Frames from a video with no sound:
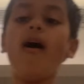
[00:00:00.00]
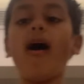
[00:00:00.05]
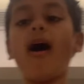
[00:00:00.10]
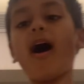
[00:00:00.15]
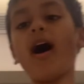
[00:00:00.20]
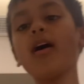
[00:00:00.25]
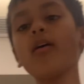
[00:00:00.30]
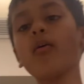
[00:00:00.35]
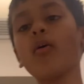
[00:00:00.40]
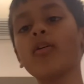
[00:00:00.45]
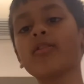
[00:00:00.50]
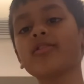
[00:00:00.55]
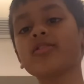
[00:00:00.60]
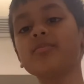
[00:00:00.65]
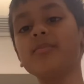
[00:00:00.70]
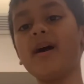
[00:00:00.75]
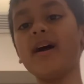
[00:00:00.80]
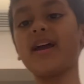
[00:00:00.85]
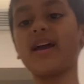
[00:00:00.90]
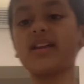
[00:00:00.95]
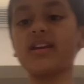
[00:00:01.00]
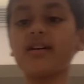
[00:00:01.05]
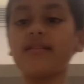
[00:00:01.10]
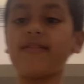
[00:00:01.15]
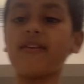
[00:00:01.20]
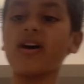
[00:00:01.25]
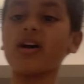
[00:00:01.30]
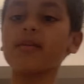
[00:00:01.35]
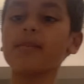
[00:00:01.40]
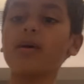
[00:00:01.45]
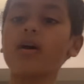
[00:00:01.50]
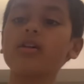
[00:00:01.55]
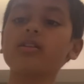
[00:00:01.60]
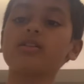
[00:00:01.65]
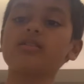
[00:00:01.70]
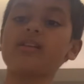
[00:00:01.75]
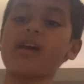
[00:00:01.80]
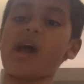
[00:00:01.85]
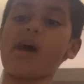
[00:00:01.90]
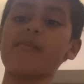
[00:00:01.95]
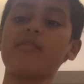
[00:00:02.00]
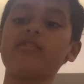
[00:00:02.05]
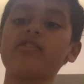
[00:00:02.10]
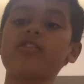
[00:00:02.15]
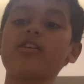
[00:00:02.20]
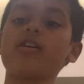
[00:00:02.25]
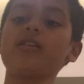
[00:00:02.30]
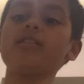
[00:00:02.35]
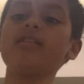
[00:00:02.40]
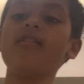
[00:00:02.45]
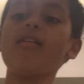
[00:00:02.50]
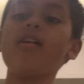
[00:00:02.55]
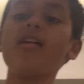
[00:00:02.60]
I ordered my NFL ball on Amazon,